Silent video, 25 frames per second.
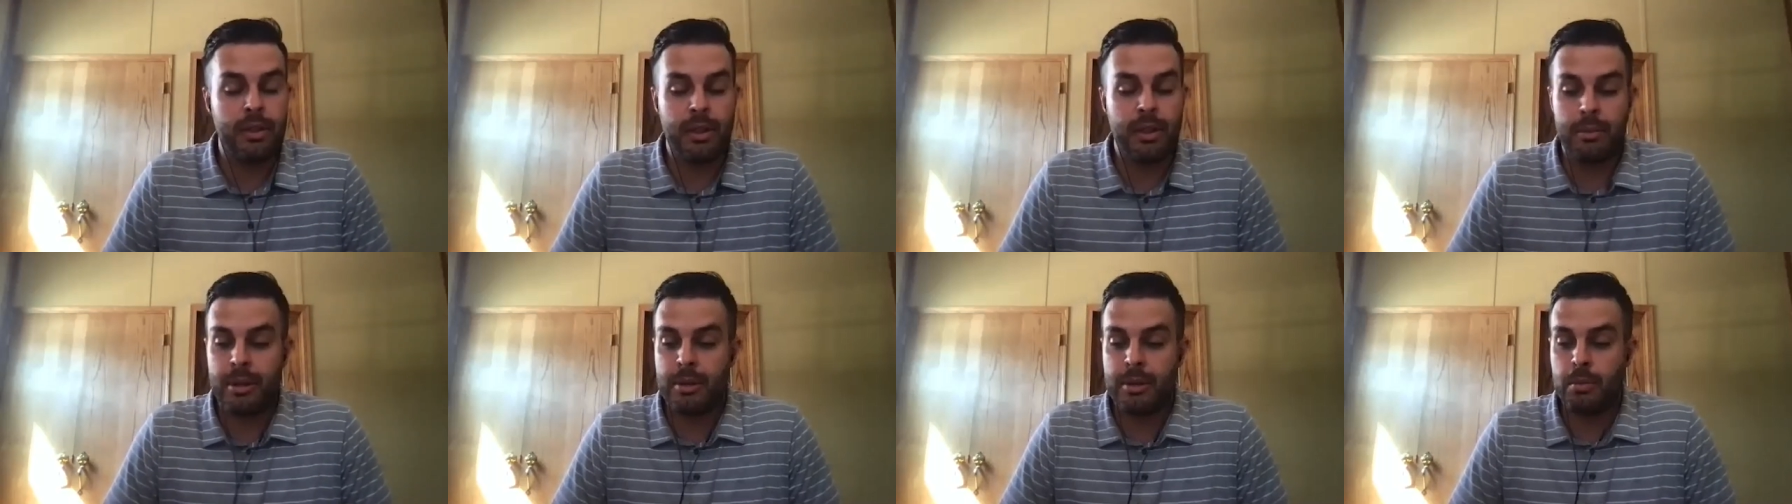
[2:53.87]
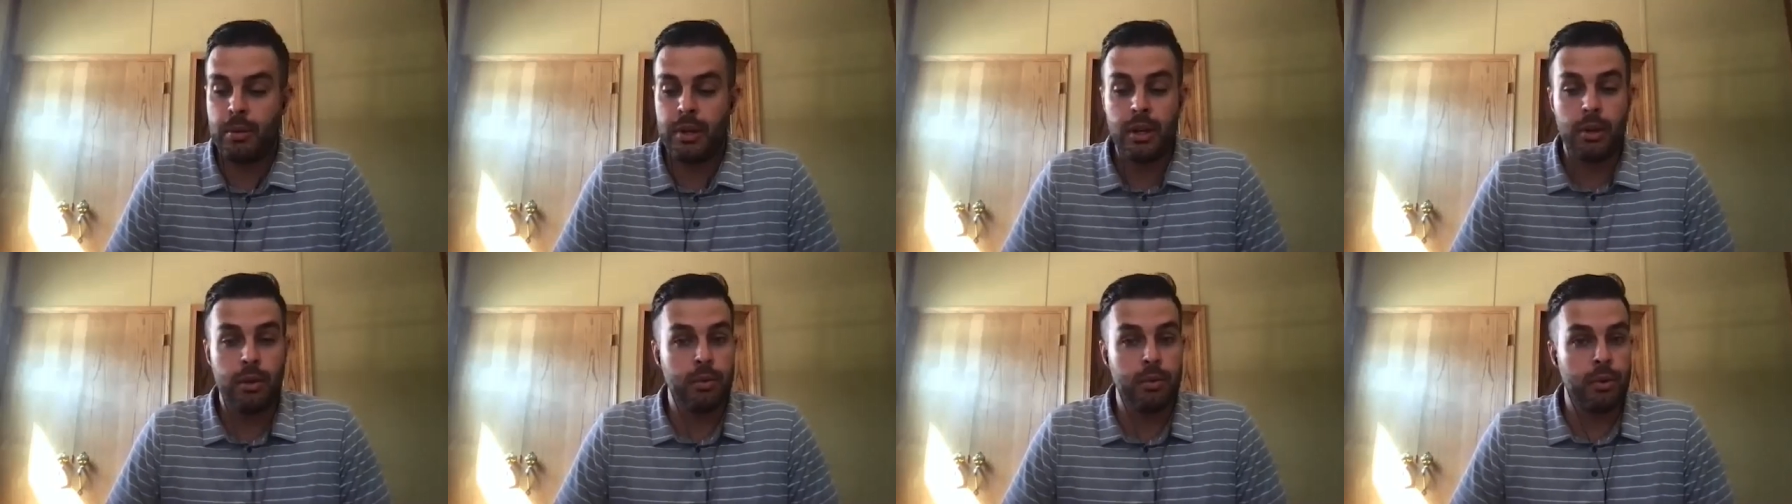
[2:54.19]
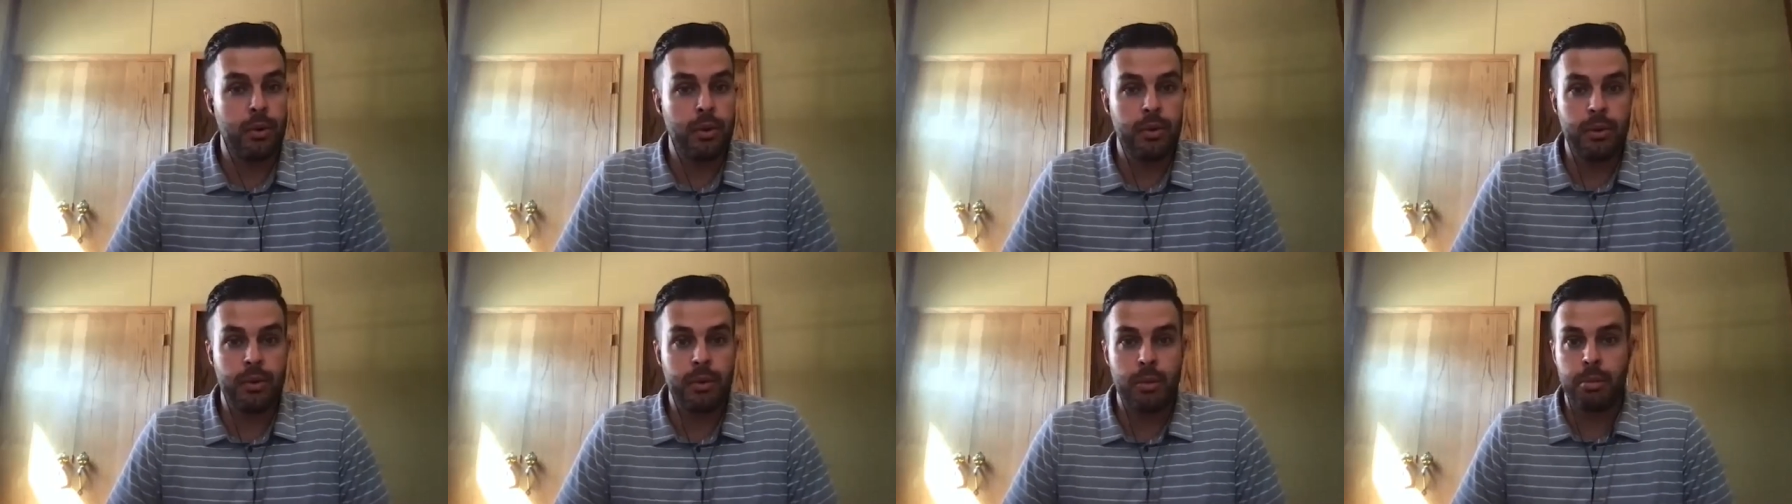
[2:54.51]
I mean, we
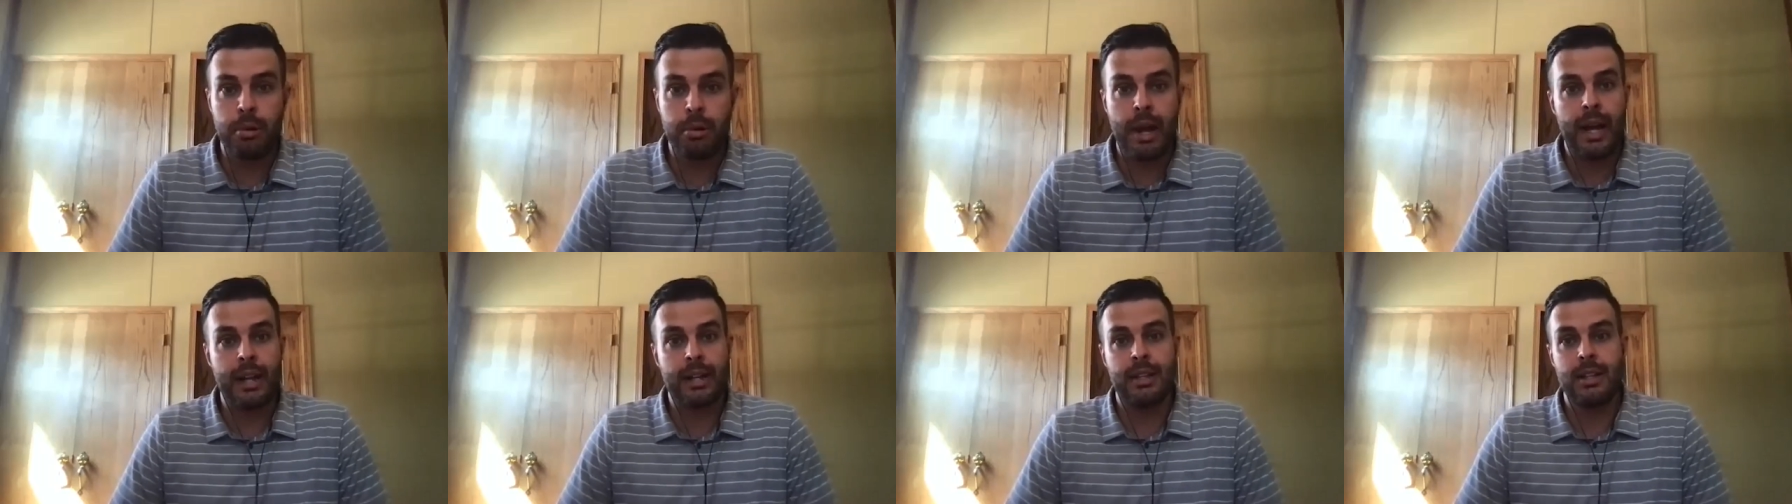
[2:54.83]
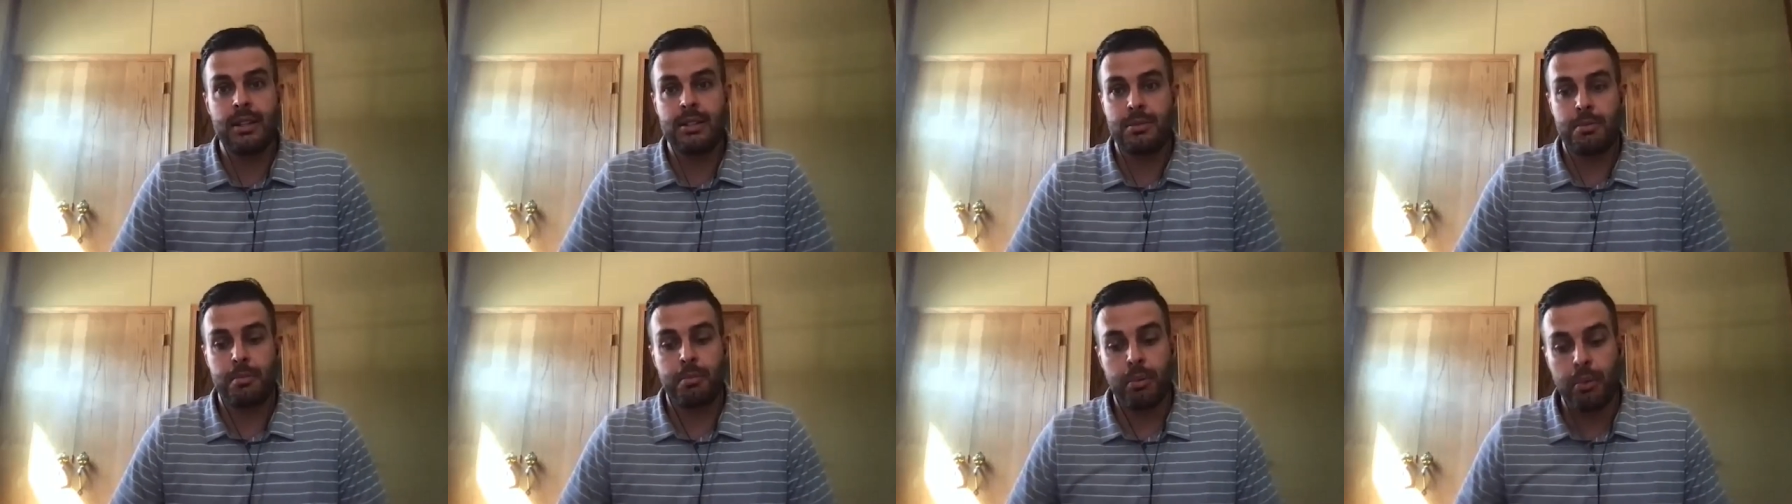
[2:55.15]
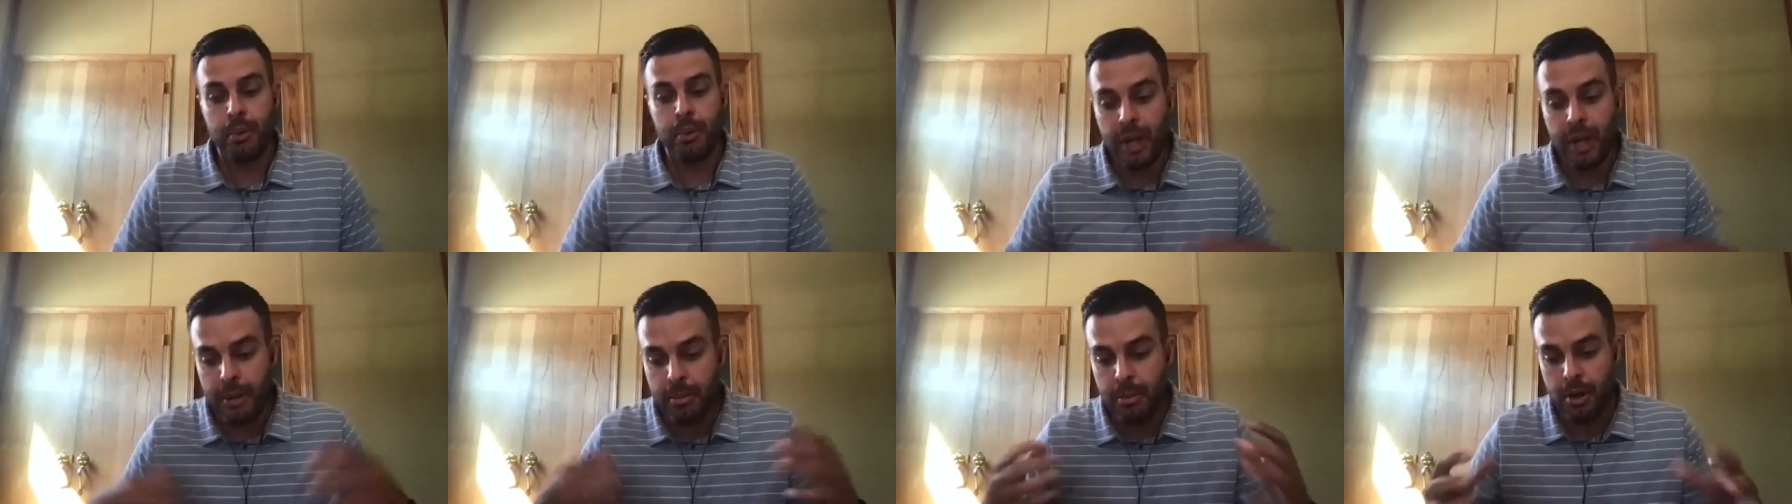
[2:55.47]
grew the practice
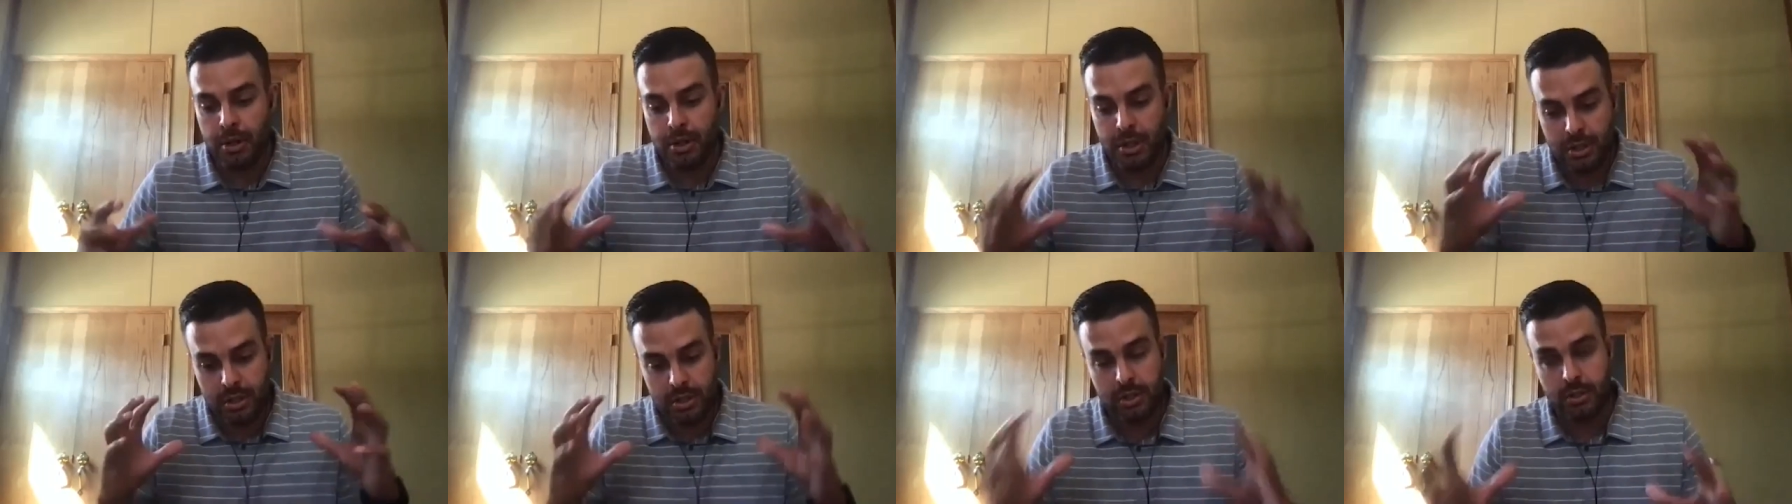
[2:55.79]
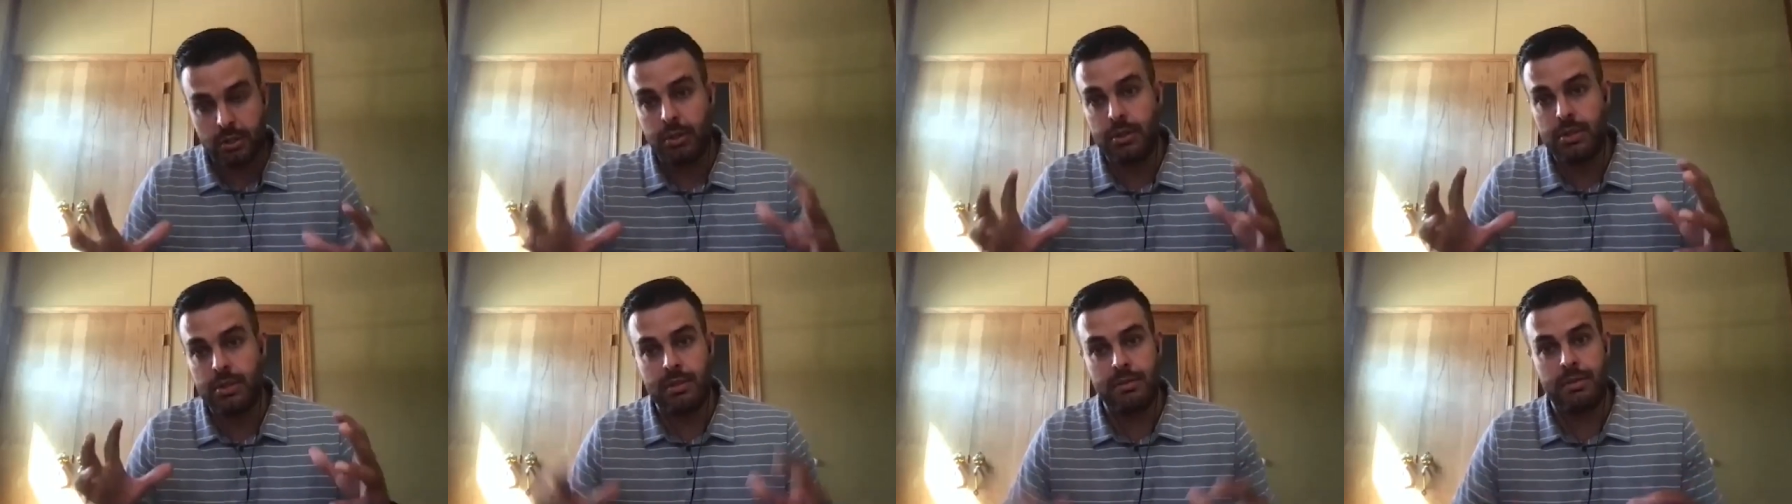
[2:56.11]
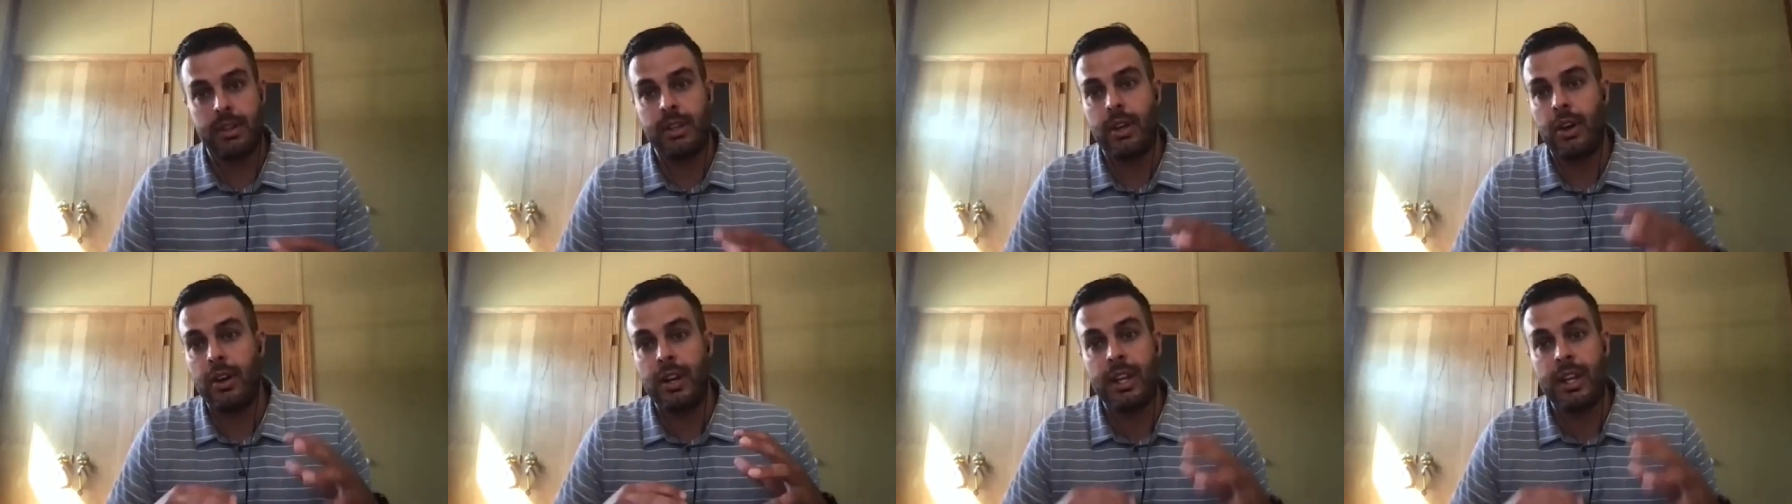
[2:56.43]
pretty much
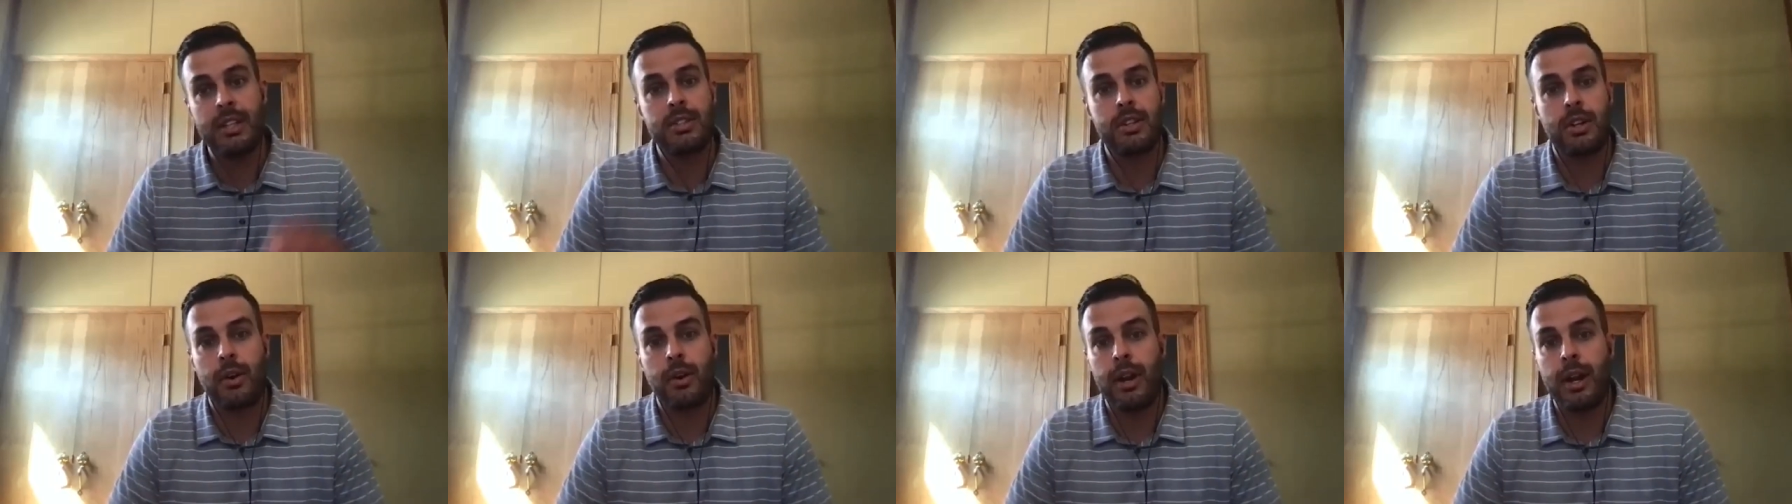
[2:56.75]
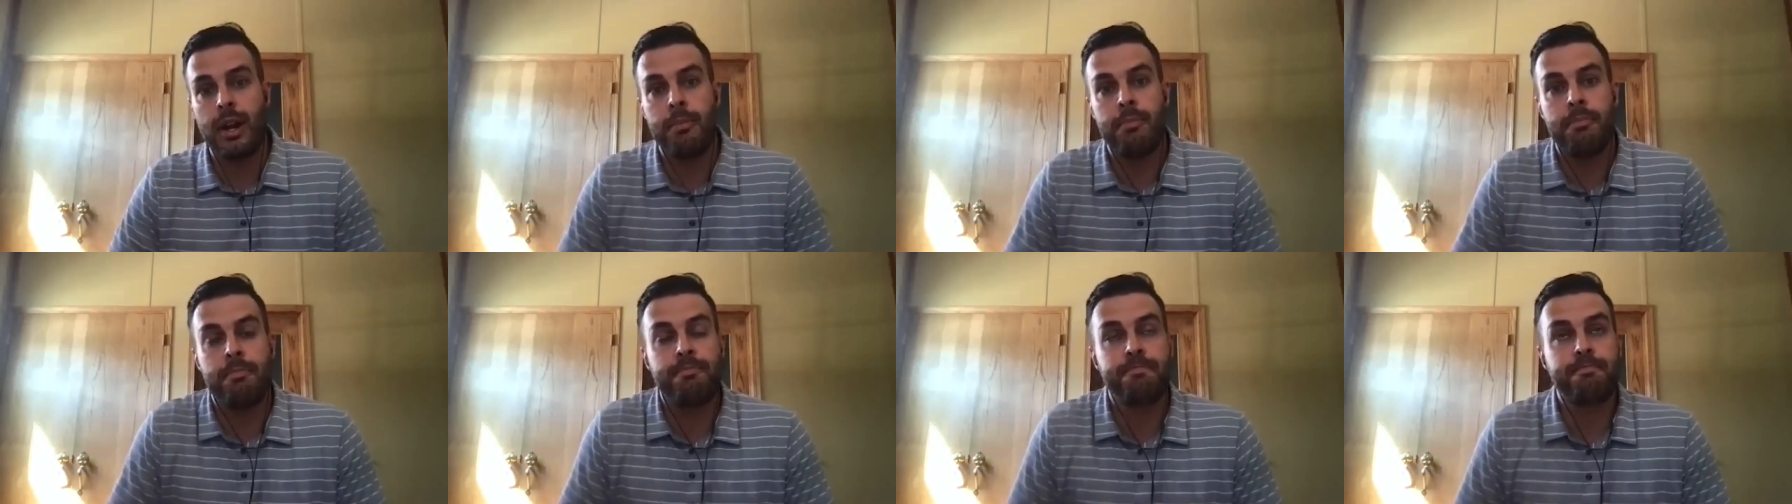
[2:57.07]
exclusively on Instagram,